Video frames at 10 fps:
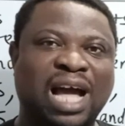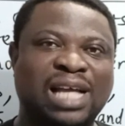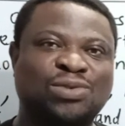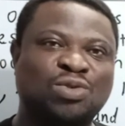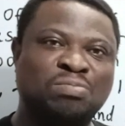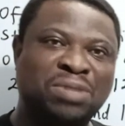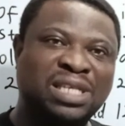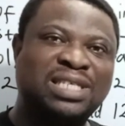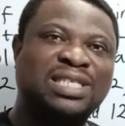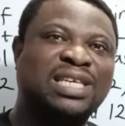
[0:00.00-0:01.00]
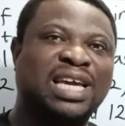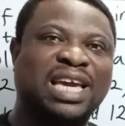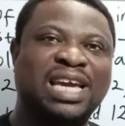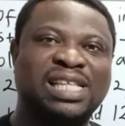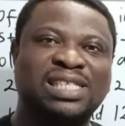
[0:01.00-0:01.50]
and we'll meet
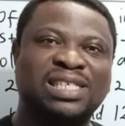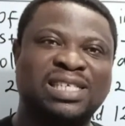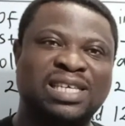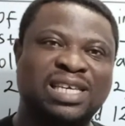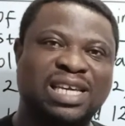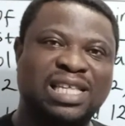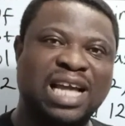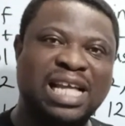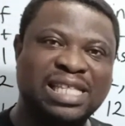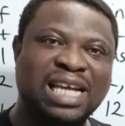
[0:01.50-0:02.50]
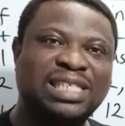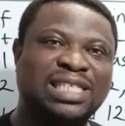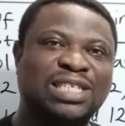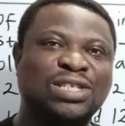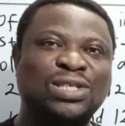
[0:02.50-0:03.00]
again in our next
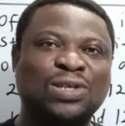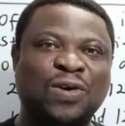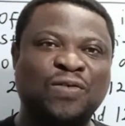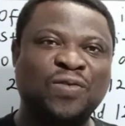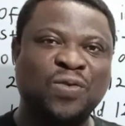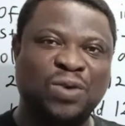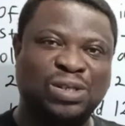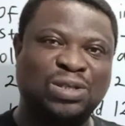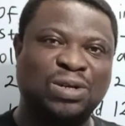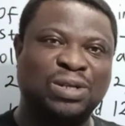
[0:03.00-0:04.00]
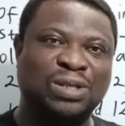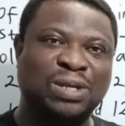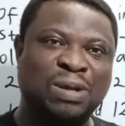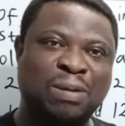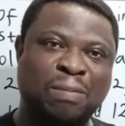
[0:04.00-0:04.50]
series of questions.
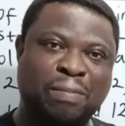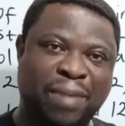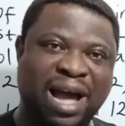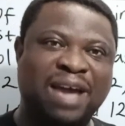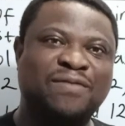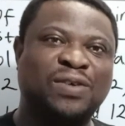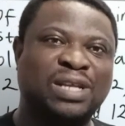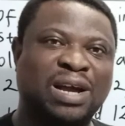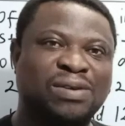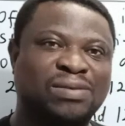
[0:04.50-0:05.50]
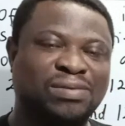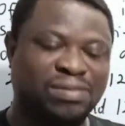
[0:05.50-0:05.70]
Bye for now.